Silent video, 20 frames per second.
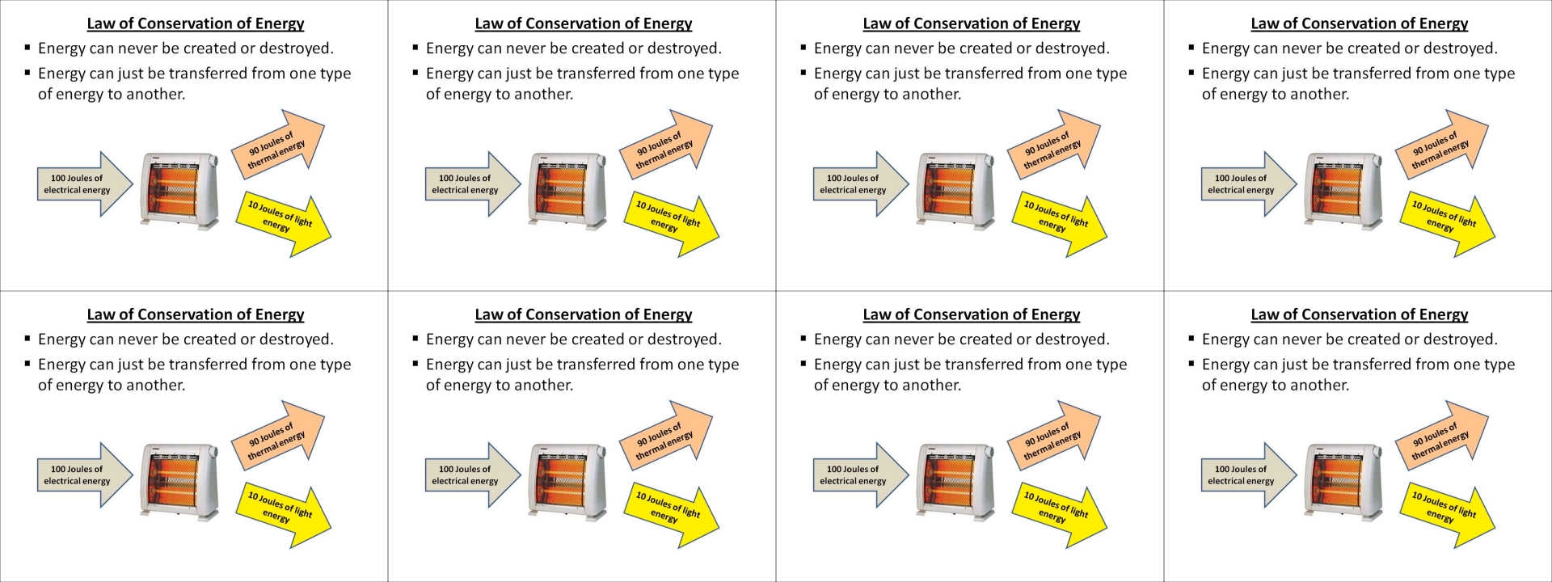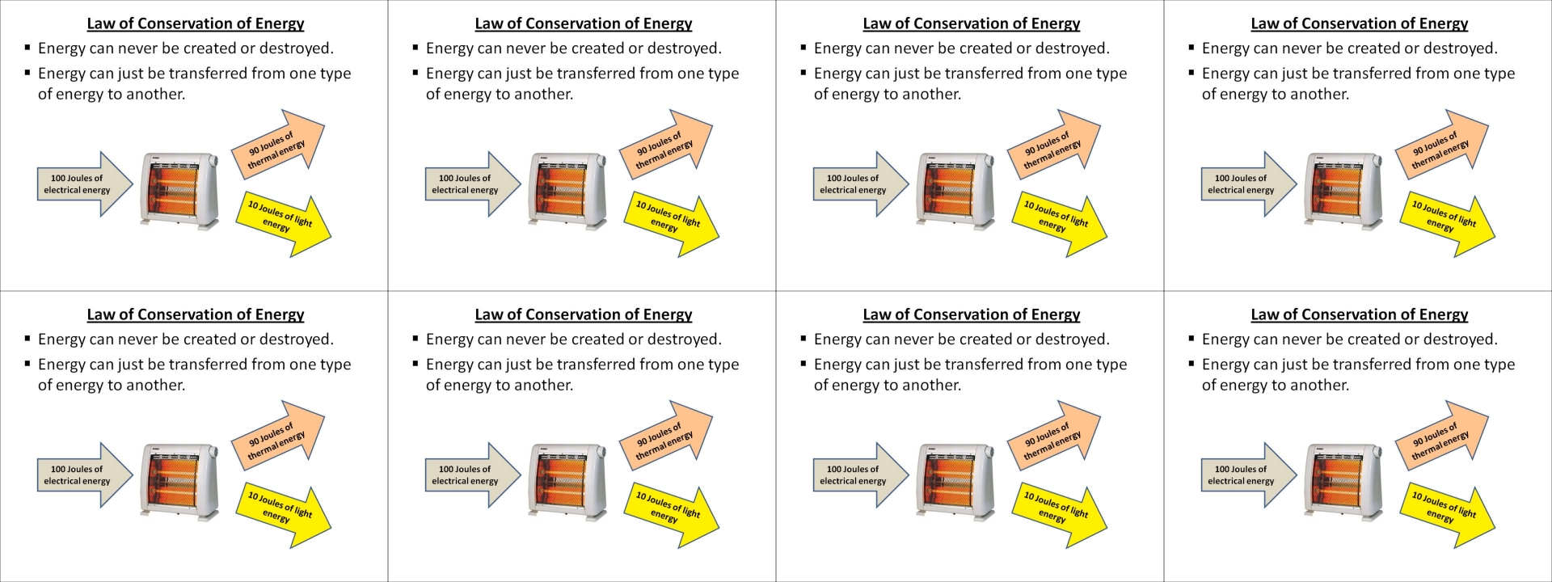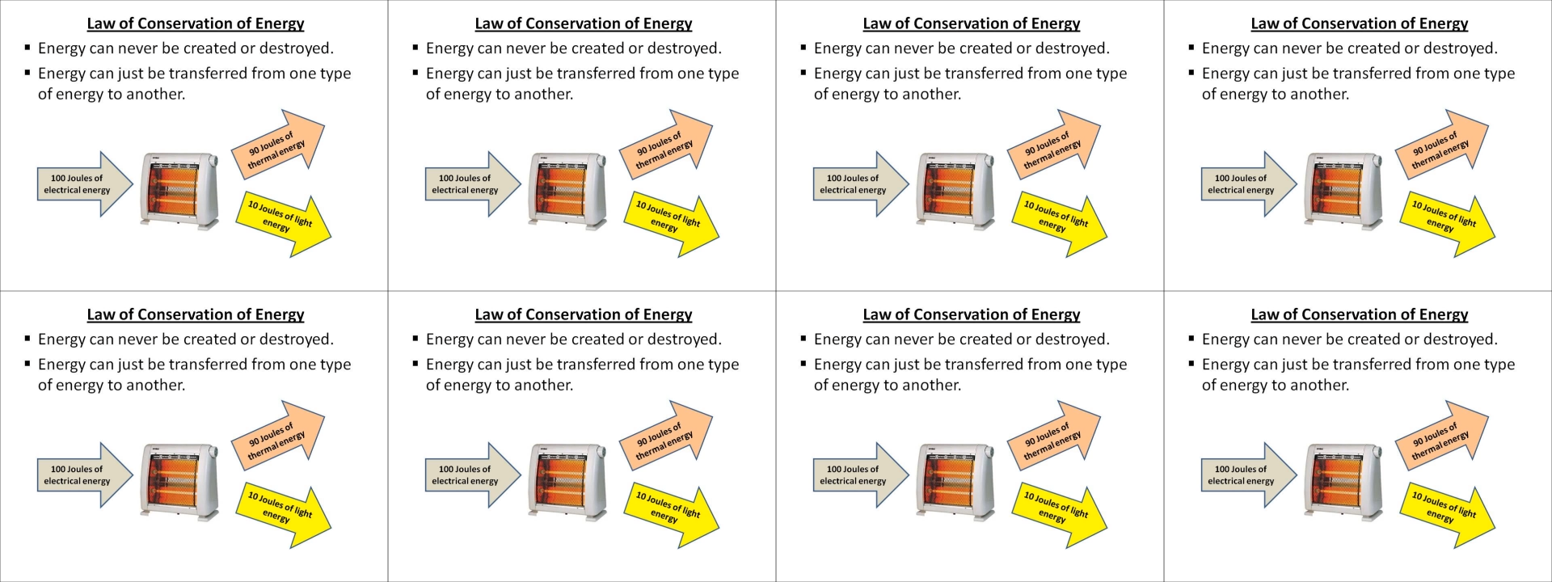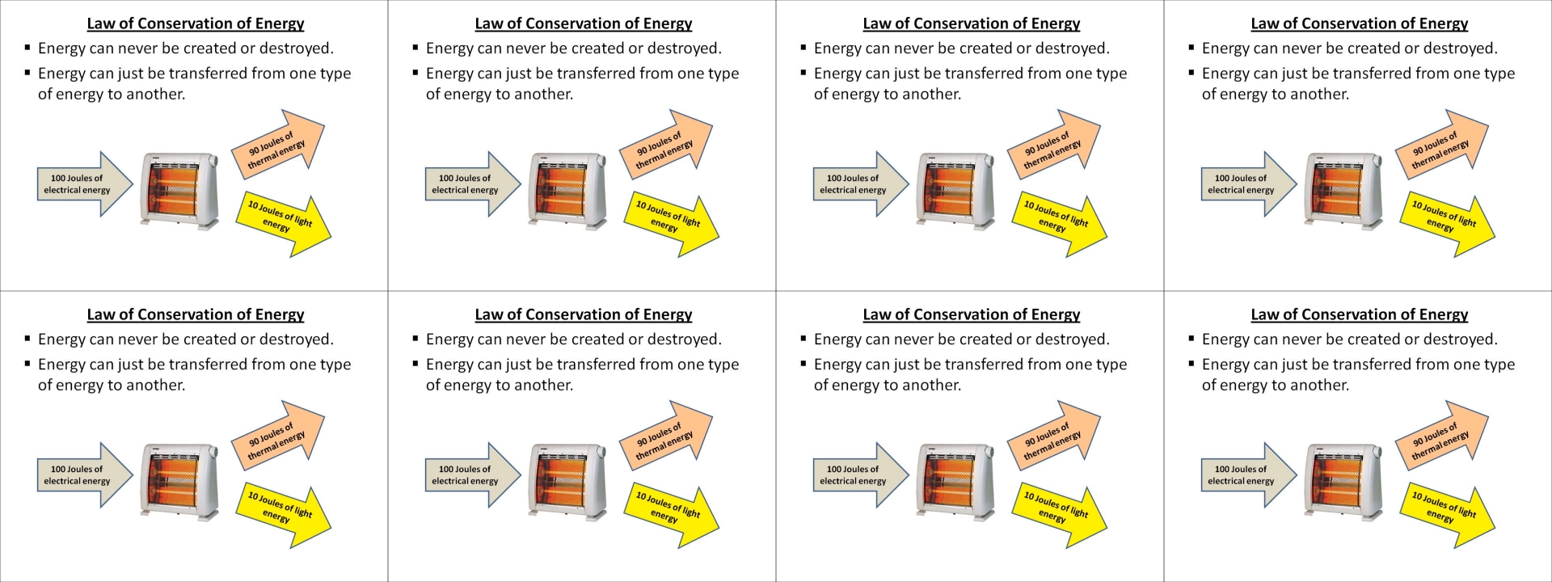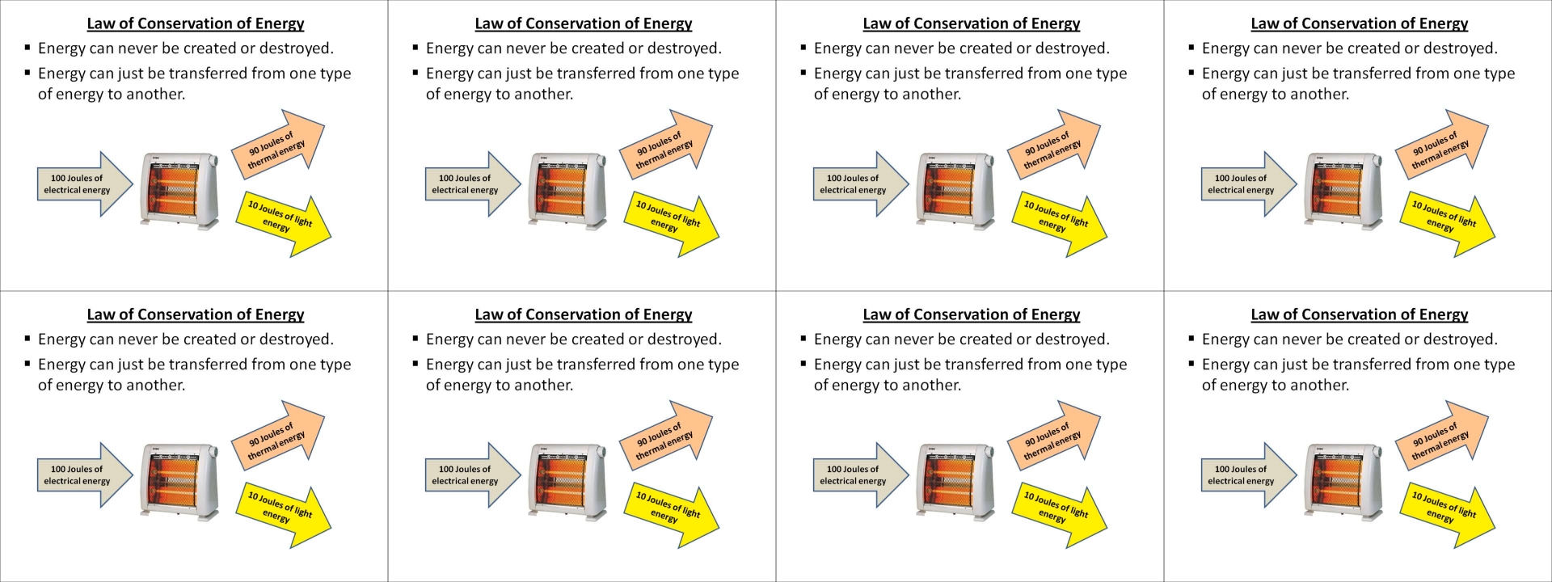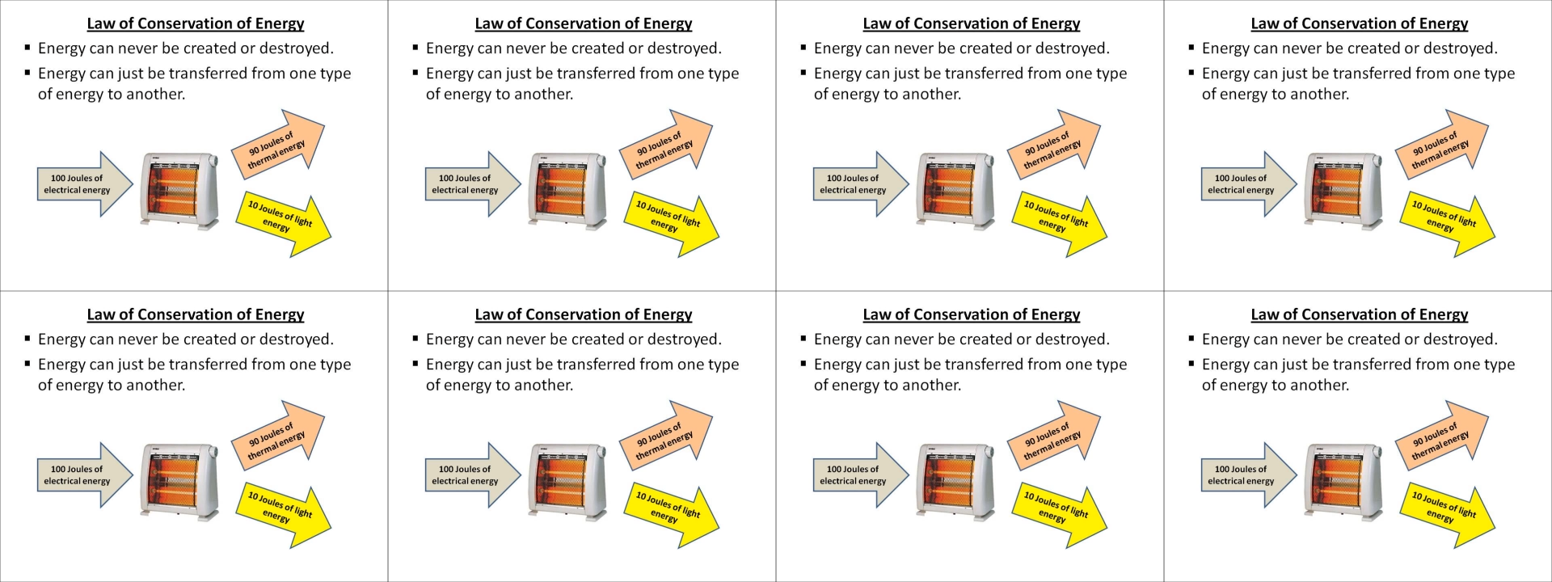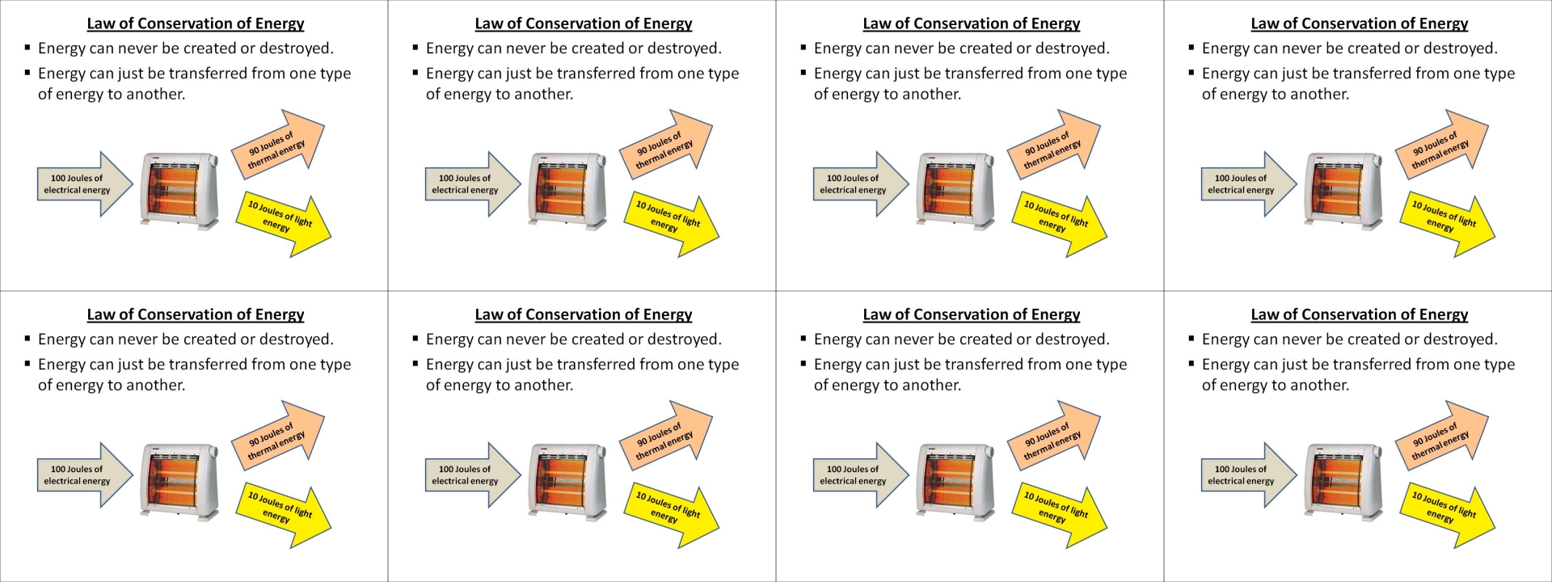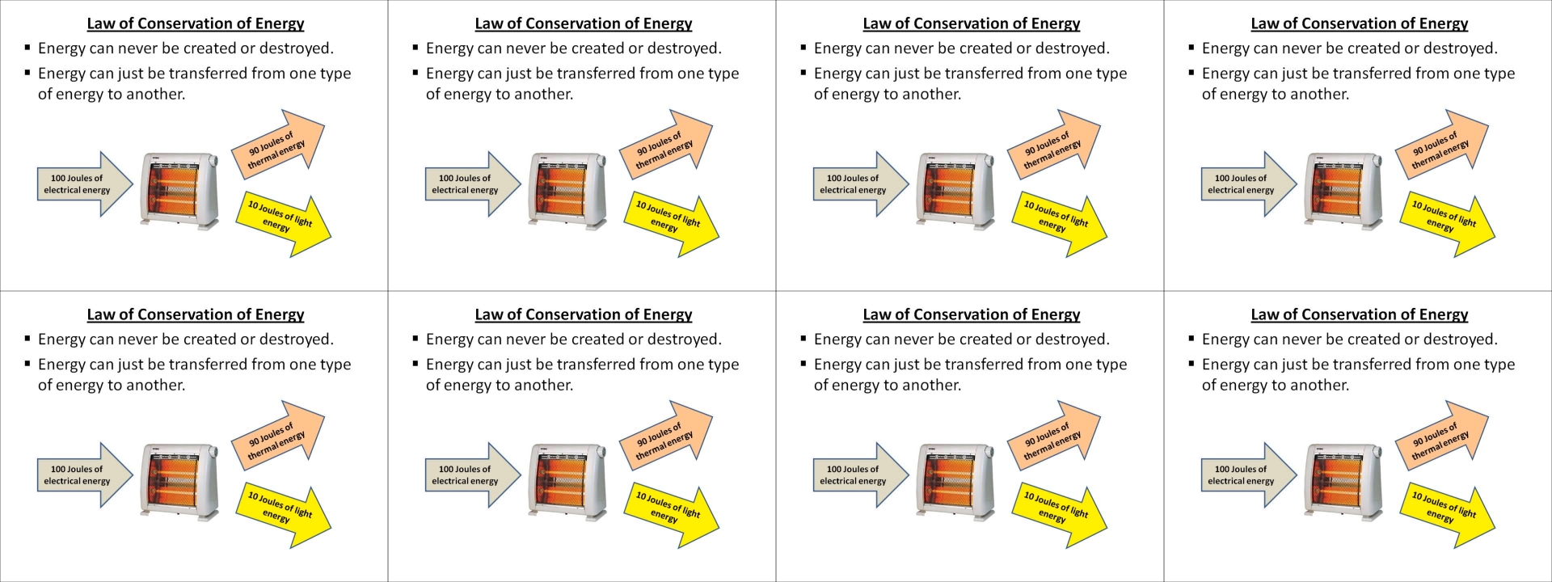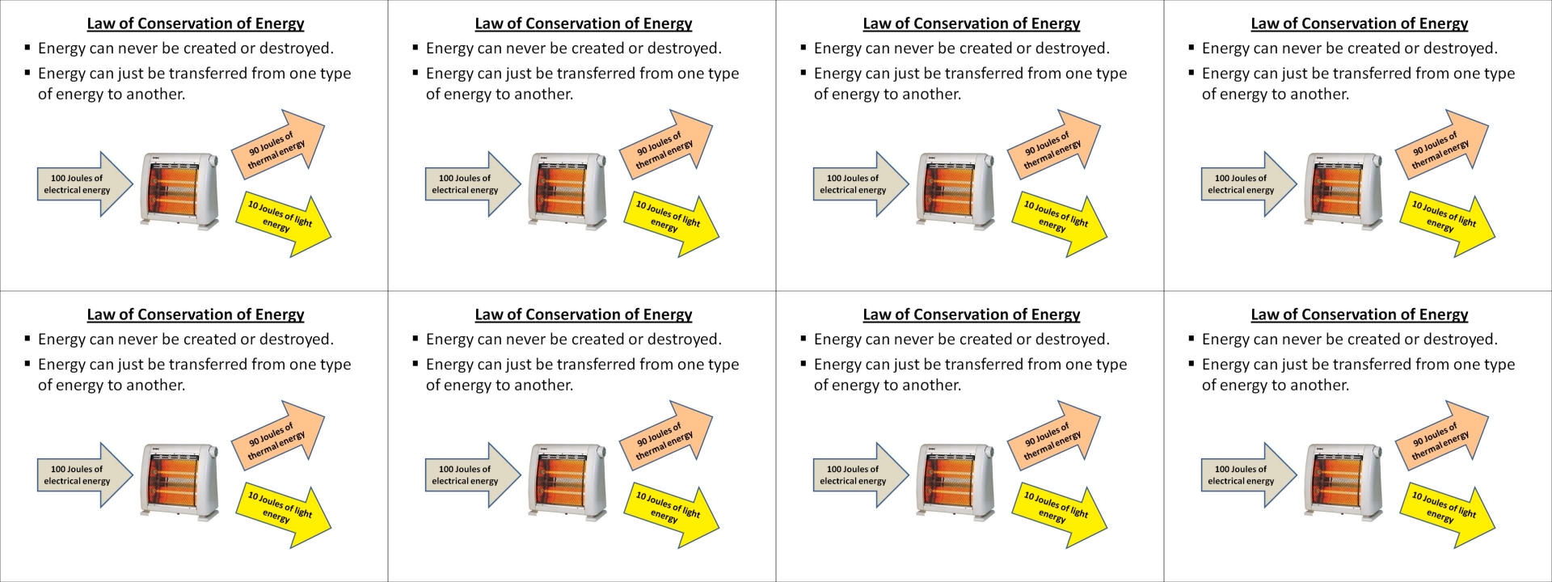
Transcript: No face is visible, so there are no lips to read.